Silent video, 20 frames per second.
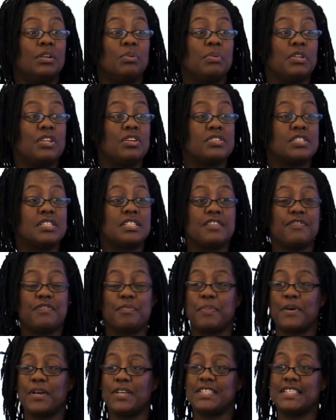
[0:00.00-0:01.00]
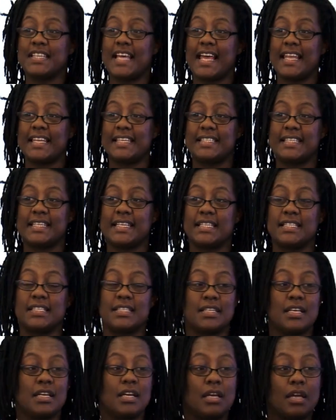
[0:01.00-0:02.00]
with lots of different personalities.
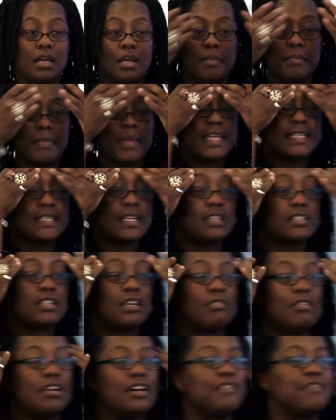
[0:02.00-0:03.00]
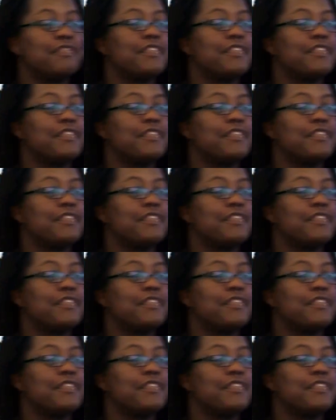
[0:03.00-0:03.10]
Maddie, I don't like